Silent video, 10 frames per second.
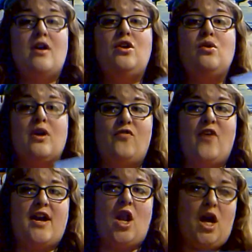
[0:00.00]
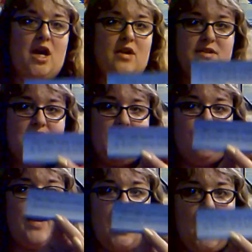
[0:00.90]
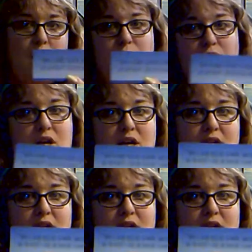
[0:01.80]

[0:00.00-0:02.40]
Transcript: you can find a lot of stuff in a book.